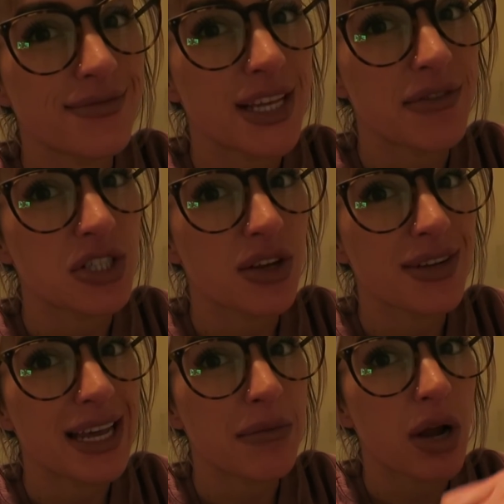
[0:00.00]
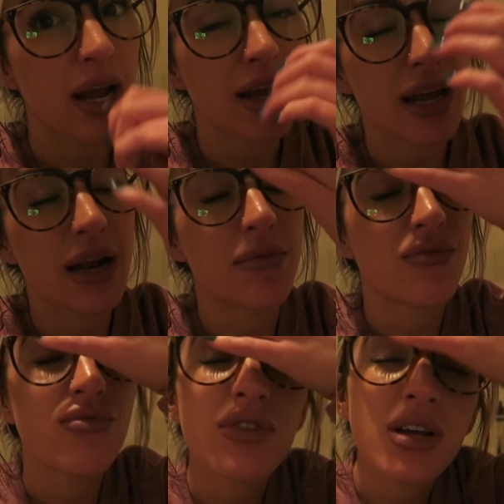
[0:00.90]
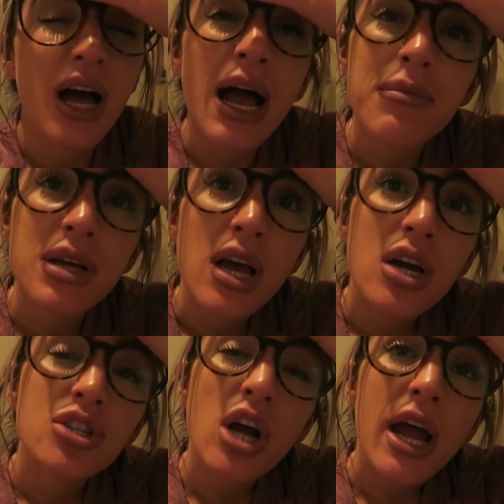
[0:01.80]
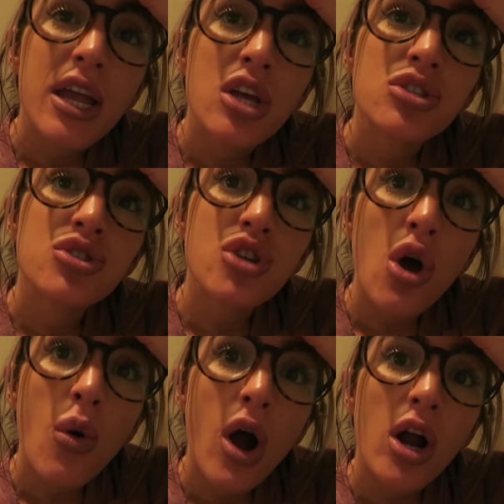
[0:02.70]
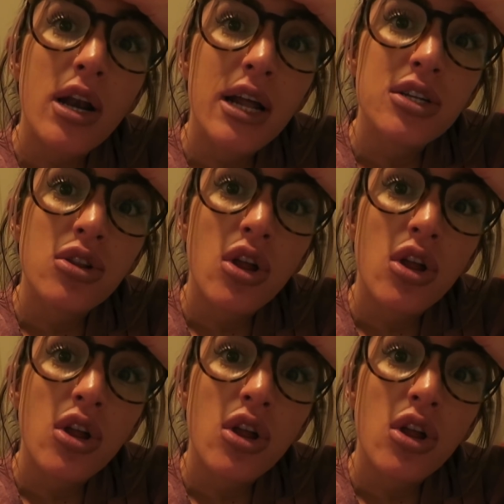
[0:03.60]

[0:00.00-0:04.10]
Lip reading: give yourself a dang break. And I'm trying so hard not to